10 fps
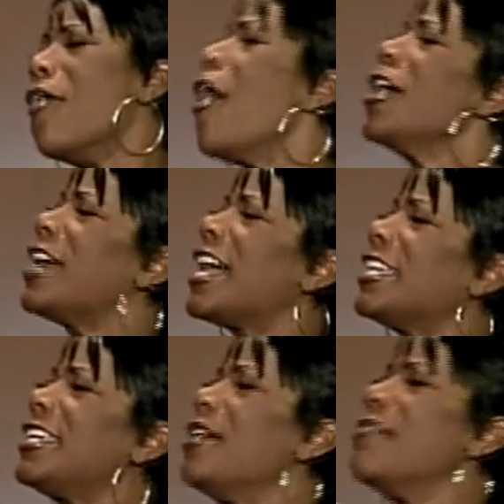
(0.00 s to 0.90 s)
all you
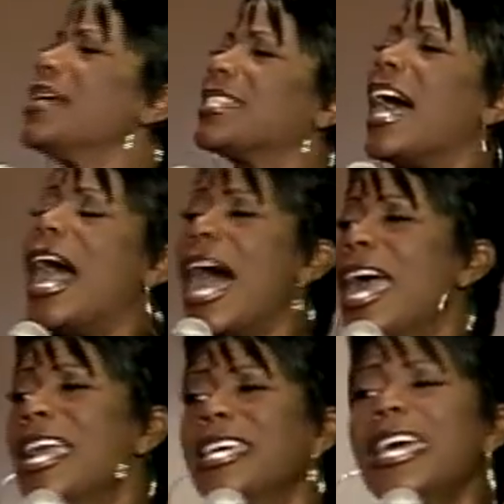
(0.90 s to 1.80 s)
got to give him is a
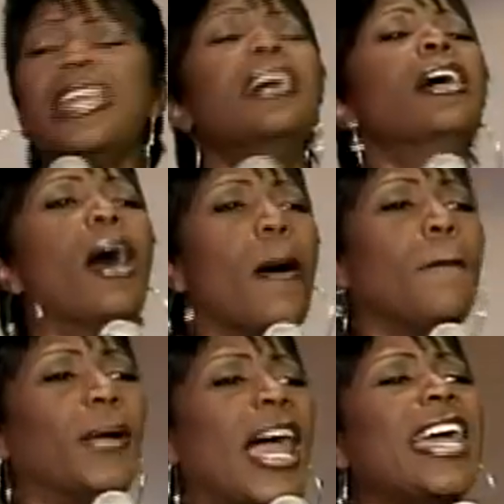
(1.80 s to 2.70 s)
Heineken, a
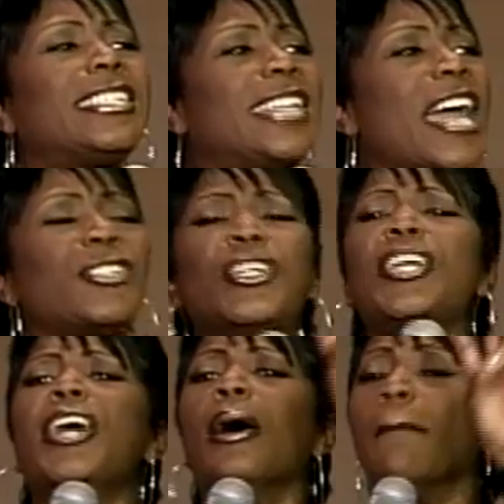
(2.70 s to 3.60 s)

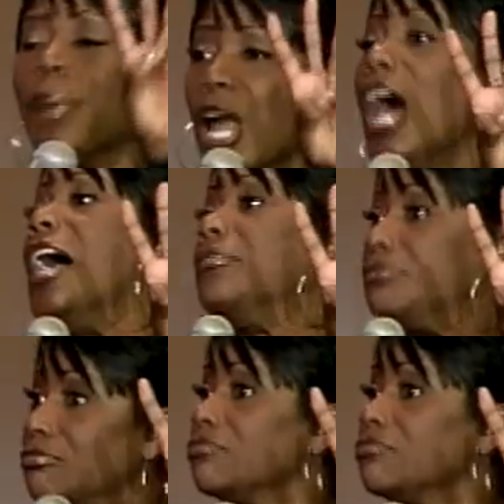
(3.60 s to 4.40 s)
PlayStation, and a blunt.